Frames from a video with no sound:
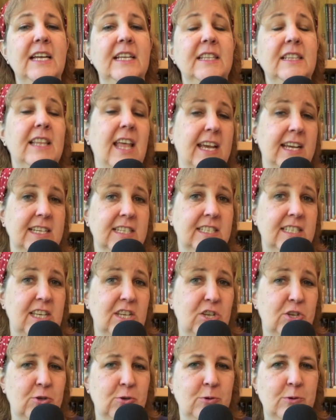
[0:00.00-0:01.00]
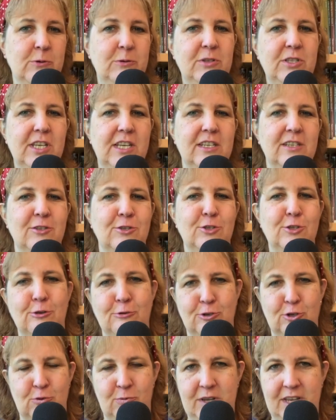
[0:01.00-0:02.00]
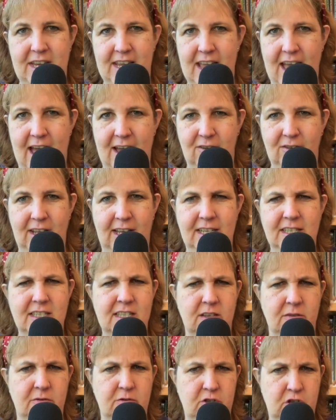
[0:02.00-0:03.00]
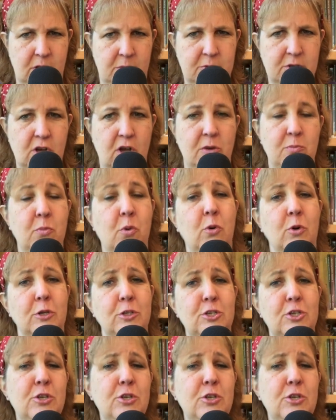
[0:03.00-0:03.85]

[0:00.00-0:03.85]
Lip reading: Legacy news and social media outlets have jumped on board